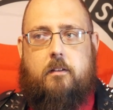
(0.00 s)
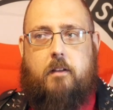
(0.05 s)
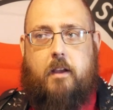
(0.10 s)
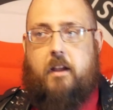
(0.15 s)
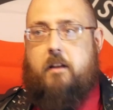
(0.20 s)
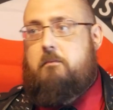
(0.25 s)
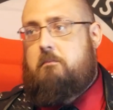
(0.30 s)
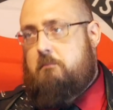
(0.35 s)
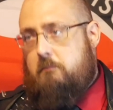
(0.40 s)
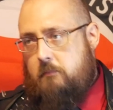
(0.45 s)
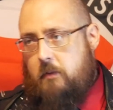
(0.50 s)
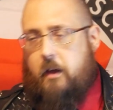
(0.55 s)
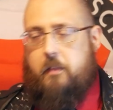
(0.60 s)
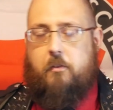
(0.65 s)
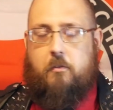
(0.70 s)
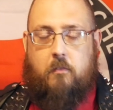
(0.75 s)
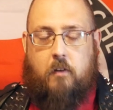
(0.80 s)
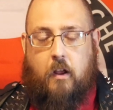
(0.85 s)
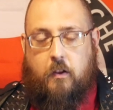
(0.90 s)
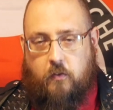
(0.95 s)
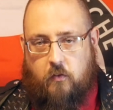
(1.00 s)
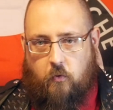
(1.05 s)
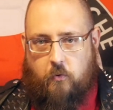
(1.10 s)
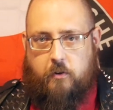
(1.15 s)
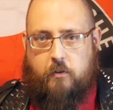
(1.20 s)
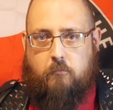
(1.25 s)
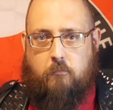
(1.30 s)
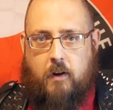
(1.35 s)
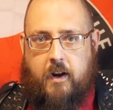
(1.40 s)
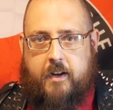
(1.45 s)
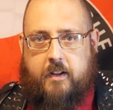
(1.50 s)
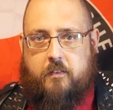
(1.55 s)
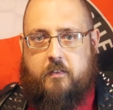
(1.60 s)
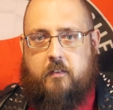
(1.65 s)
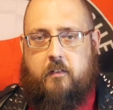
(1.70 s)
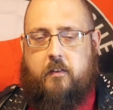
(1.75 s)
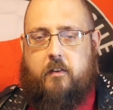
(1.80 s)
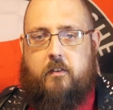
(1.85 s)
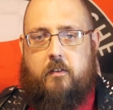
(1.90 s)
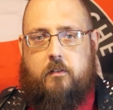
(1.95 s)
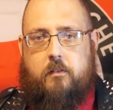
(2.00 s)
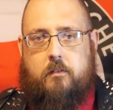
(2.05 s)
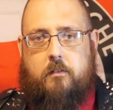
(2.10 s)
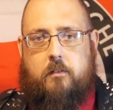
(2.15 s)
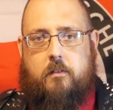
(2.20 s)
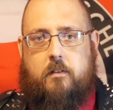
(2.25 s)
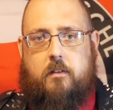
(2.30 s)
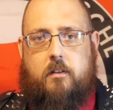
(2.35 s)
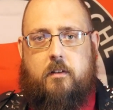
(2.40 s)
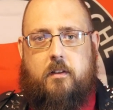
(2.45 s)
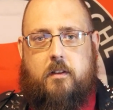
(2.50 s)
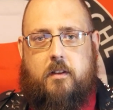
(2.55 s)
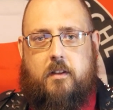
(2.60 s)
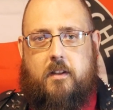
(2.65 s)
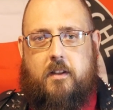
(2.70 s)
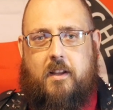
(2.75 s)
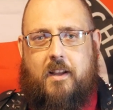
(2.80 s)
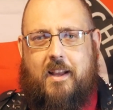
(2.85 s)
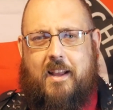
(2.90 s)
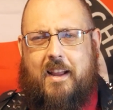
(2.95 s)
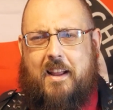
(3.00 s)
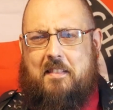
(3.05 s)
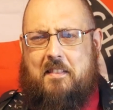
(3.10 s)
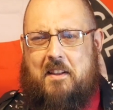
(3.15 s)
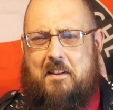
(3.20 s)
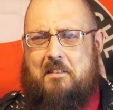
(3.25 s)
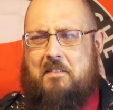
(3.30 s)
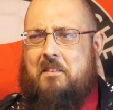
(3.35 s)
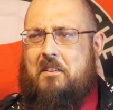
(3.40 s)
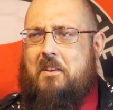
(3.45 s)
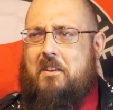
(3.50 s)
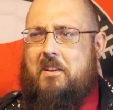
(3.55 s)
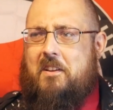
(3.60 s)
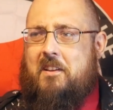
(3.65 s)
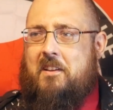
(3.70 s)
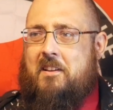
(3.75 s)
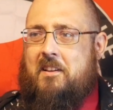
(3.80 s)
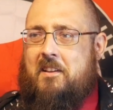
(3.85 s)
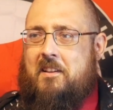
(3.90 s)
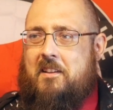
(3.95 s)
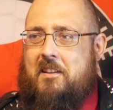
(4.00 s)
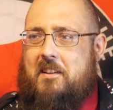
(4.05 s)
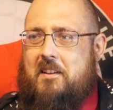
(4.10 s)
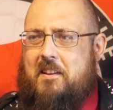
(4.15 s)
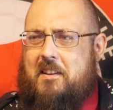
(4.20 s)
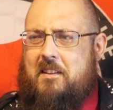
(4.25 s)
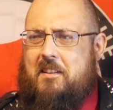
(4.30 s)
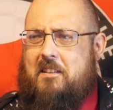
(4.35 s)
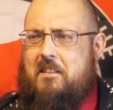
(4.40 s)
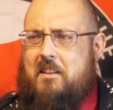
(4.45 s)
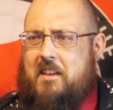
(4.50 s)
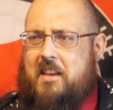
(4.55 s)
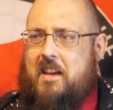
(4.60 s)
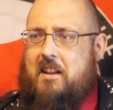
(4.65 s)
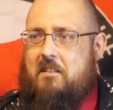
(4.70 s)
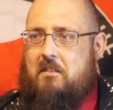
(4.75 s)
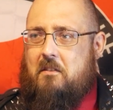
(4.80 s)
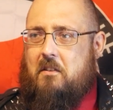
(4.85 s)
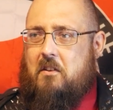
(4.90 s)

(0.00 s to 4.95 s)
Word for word: and other assorted rightists, and then get